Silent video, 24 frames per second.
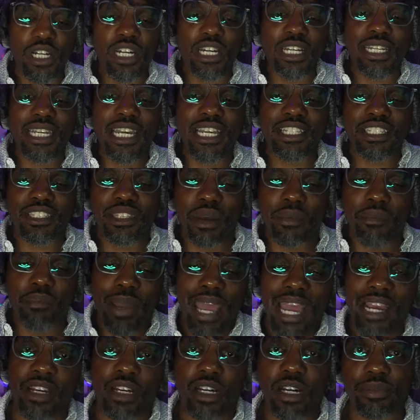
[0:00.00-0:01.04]
against the
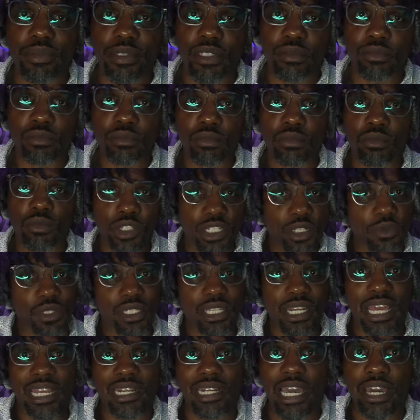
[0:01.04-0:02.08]
backups when she was
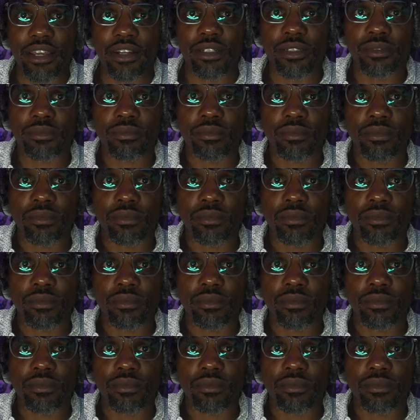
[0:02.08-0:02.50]
in Atlanta.